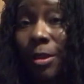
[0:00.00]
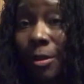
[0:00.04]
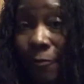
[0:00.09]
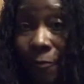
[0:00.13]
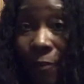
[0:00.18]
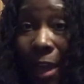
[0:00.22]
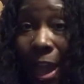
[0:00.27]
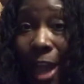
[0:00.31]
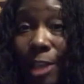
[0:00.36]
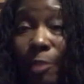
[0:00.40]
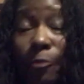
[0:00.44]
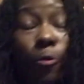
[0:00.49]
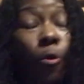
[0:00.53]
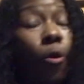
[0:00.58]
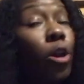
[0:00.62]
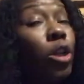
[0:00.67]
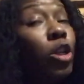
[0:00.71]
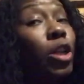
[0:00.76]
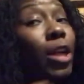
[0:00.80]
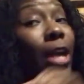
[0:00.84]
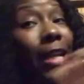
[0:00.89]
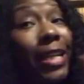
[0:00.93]
fast
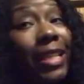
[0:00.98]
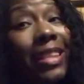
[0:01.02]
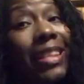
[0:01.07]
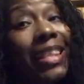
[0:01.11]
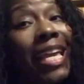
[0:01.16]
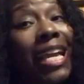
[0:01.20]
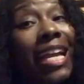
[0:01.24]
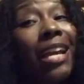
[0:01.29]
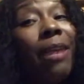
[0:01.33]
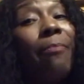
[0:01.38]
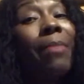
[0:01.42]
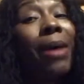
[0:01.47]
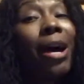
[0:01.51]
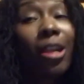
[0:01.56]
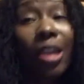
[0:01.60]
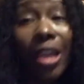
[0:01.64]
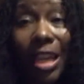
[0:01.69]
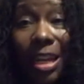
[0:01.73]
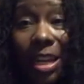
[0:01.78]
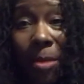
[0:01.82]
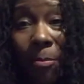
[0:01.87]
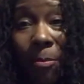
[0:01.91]
forward, you got to think
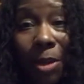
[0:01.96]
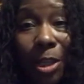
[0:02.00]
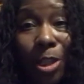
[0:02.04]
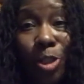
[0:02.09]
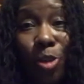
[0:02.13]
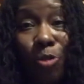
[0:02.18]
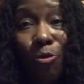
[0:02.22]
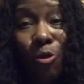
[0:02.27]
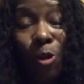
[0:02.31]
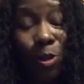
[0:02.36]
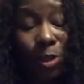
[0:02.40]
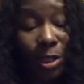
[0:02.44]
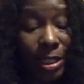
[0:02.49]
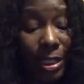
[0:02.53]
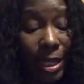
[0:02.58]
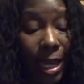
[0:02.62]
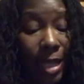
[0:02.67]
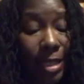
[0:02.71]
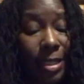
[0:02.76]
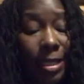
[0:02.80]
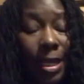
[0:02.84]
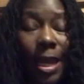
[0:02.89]
about in the mental
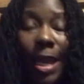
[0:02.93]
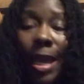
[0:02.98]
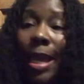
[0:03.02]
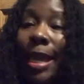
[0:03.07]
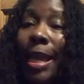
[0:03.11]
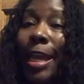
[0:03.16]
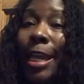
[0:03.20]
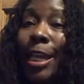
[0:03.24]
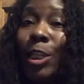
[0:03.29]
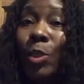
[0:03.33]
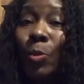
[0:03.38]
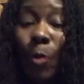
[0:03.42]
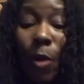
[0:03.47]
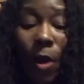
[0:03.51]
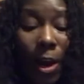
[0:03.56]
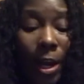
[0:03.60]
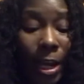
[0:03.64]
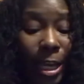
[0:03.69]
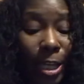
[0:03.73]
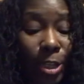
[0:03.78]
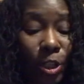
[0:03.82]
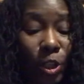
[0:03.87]
Rolodex. He's
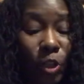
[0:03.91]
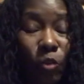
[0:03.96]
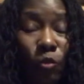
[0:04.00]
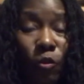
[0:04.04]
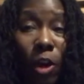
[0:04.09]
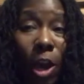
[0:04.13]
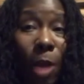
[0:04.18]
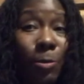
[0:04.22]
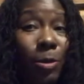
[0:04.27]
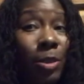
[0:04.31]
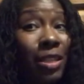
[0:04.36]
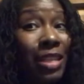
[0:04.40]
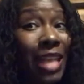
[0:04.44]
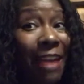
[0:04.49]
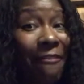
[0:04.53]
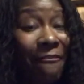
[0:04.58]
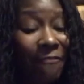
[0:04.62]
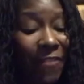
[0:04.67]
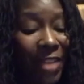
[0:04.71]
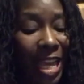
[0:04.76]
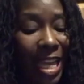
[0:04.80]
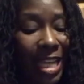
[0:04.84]
wearing his scrubs to
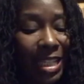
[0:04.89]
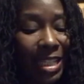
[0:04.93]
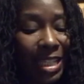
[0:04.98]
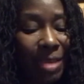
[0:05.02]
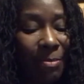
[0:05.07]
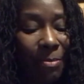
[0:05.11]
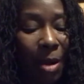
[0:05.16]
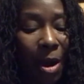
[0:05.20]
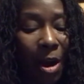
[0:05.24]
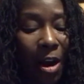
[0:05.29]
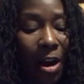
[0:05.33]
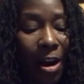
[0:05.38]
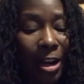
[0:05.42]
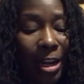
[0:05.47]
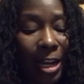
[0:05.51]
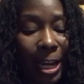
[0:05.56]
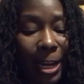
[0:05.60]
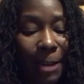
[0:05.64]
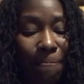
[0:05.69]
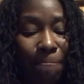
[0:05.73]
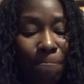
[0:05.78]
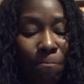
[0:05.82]
that fancy
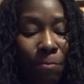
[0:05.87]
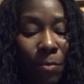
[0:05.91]
party.